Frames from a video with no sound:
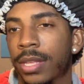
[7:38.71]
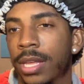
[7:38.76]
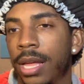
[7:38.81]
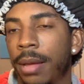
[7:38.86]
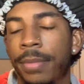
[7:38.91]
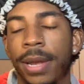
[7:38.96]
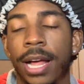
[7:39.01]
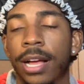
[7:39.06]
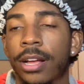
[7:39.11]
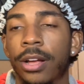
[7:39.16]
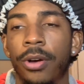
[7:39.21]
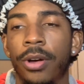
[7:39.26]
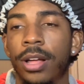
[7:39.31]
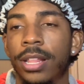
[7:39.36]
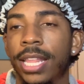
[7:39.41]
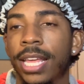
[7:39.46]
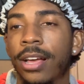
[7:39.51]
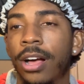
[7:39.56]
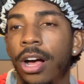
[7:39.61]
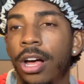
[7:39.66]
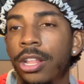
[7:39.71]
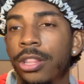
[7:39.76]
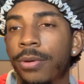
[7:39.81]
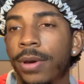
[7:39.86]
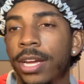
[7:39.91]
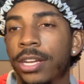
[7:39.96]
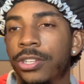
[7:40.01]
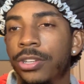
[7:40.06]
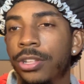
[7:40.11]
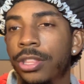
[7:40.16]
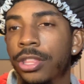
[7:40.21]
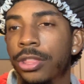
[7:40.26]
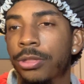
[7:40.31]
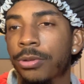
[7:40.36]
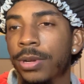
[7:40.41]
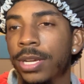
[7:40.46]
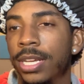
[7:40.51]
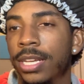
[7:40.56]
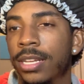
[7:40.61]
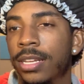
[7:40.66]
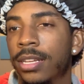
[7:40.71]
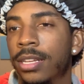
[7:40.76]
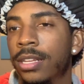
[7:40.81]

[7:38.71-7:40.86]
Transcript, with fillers: I mean, I go. They go all the way or shoot three